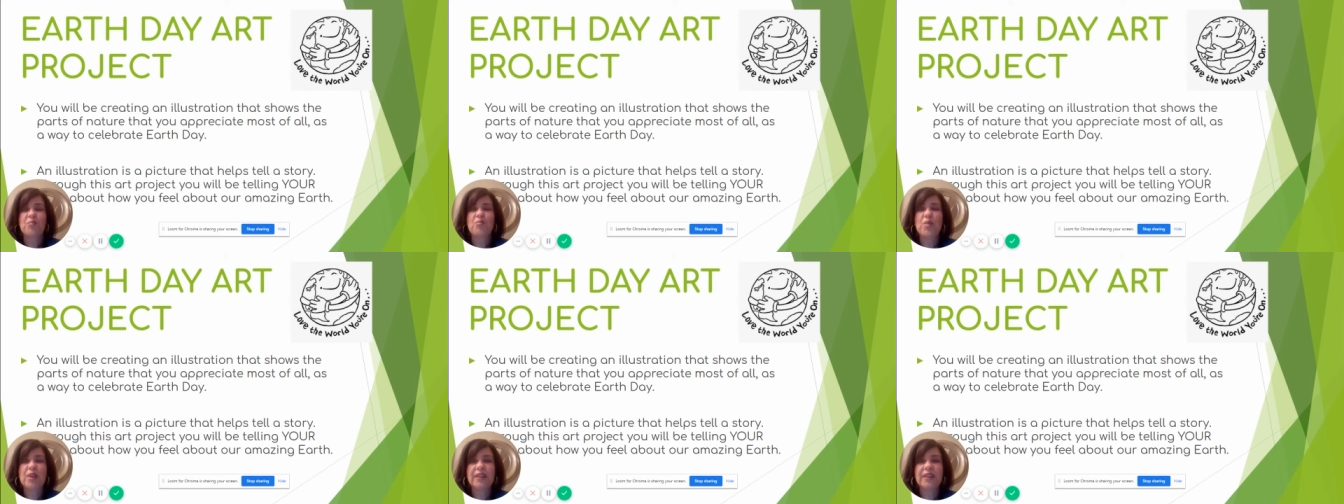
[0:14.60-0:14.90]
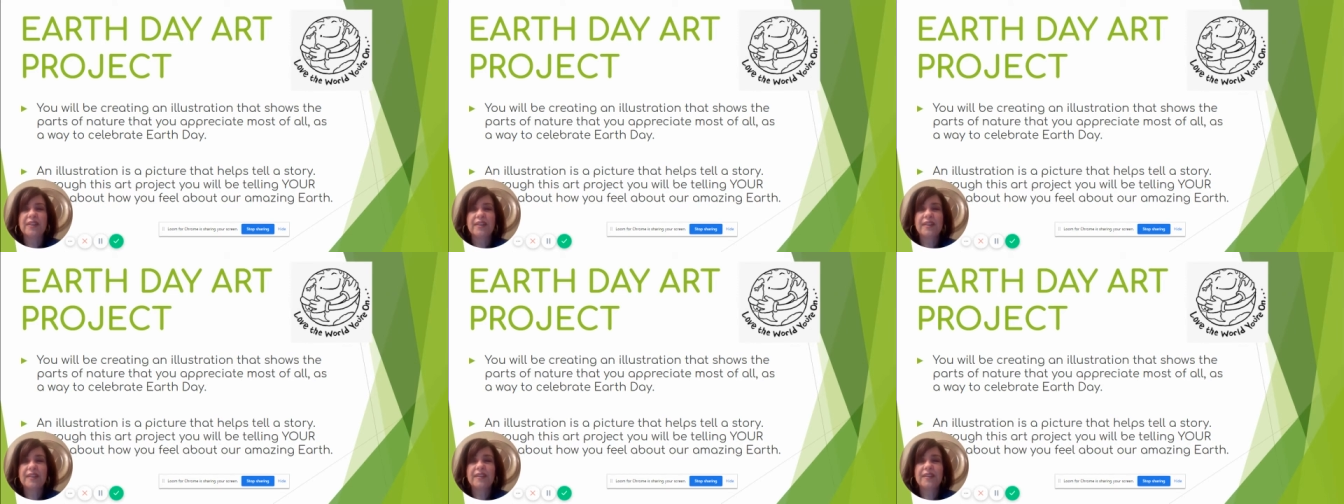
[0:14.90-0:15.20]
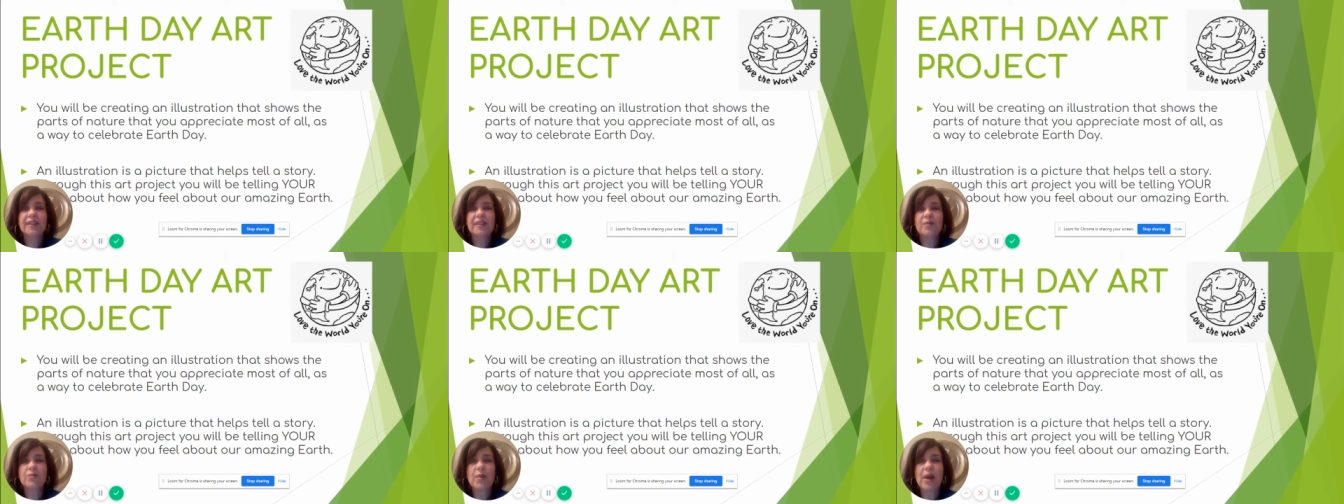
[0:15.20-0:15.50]

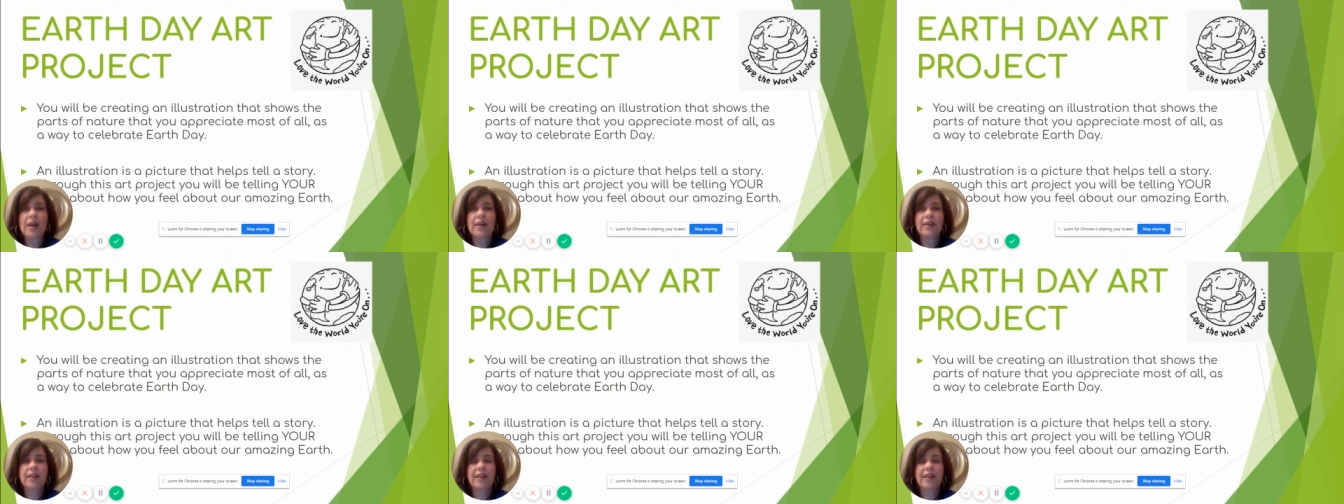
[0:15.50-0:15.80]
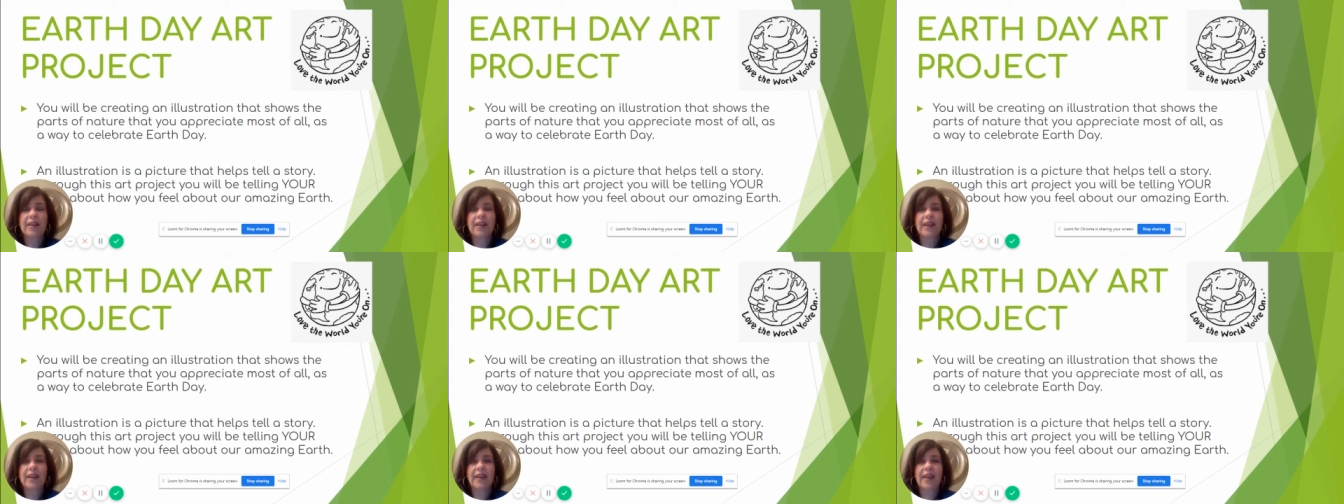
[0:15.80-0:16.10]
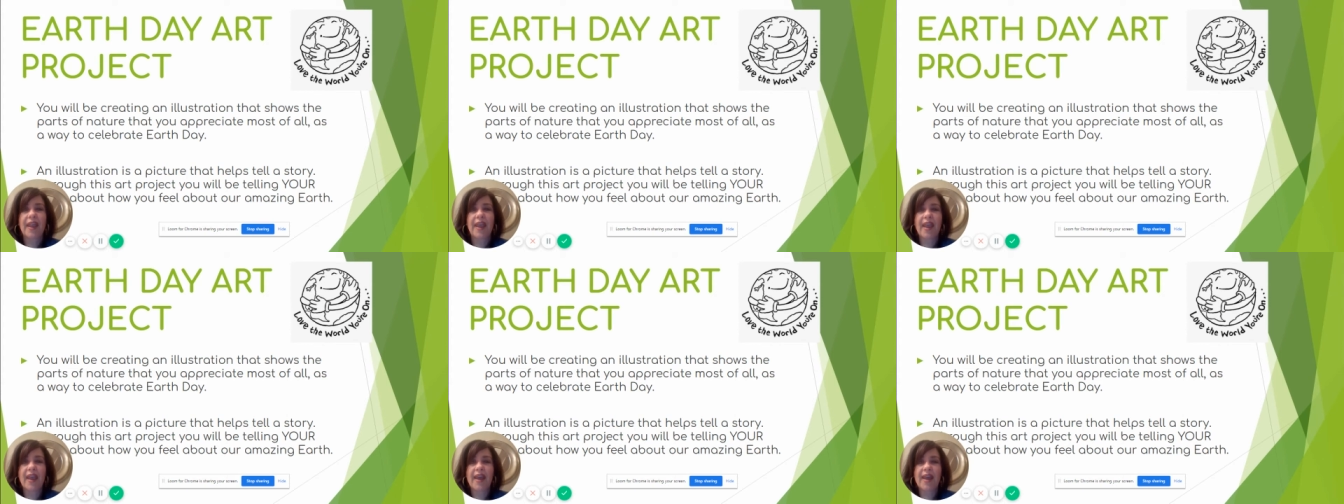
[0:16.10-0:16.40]
Mrs. Mauck and I
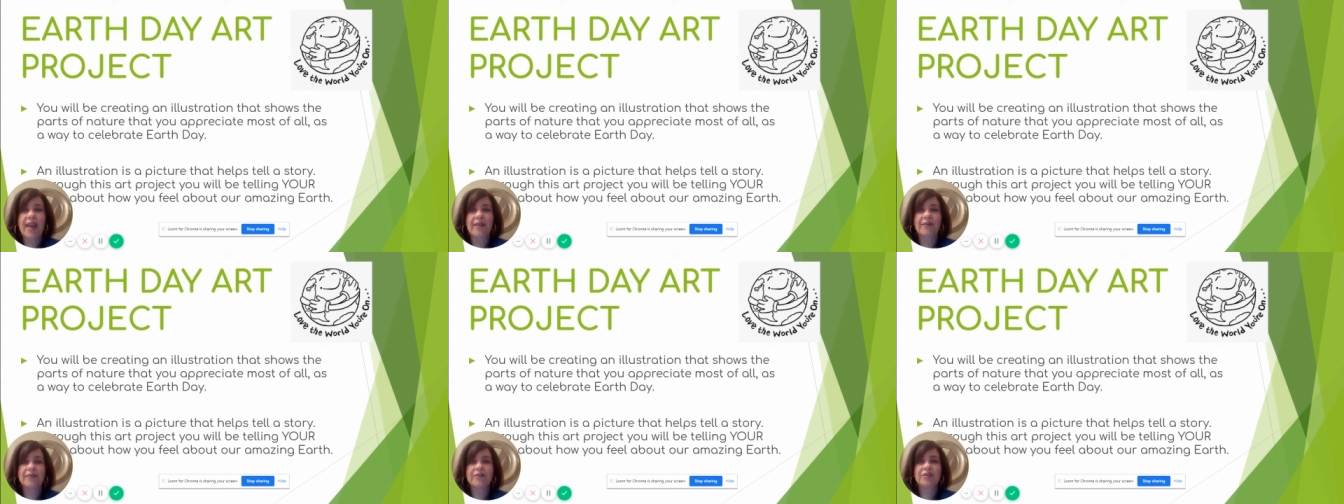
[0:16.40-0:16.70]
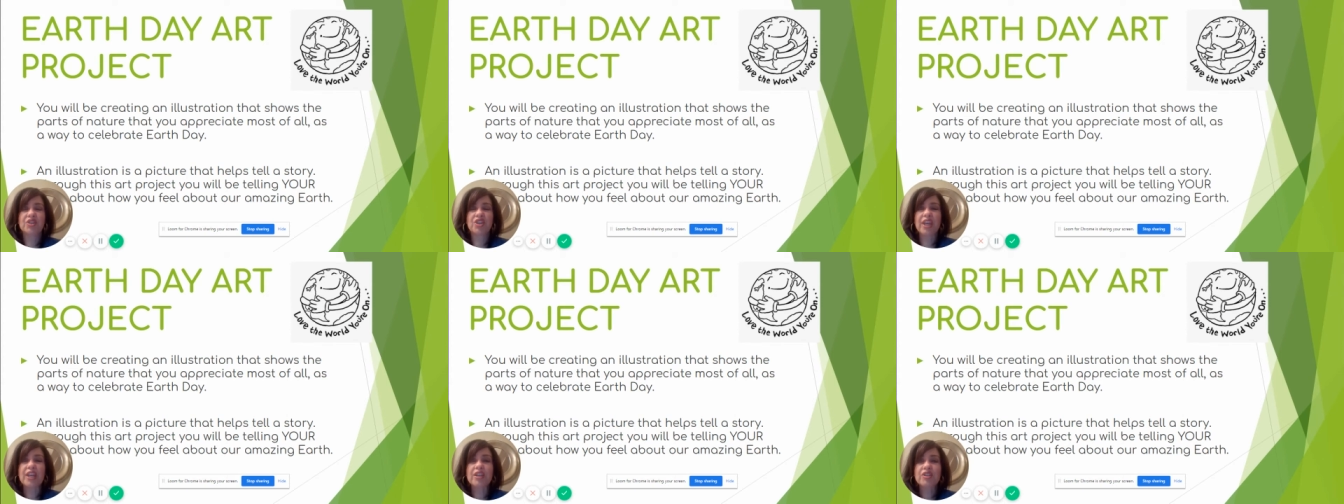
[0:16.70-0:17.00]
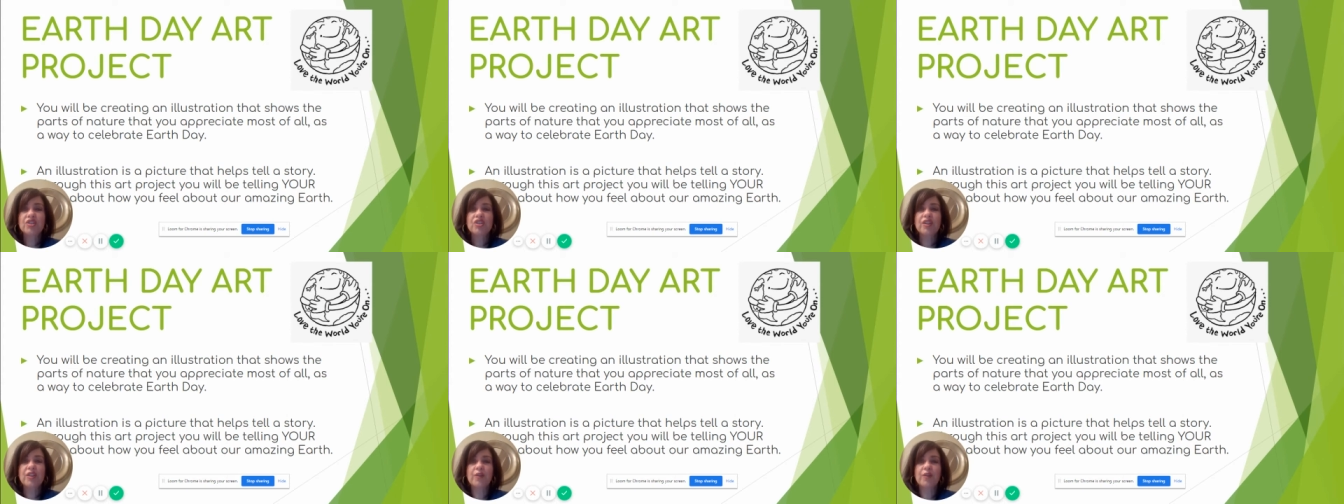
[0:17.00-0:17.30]
have changed